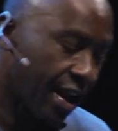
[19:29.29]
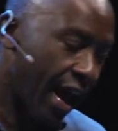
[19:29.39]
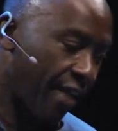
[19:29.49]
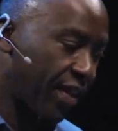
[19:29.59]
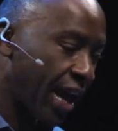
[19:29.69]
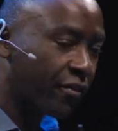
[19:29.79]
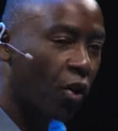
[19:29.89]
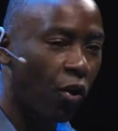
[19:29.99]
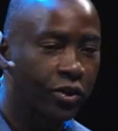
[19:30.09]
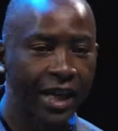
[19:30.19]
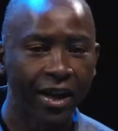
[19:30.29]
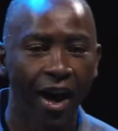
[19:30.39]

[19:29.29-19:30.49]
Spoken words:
And then, of course, they got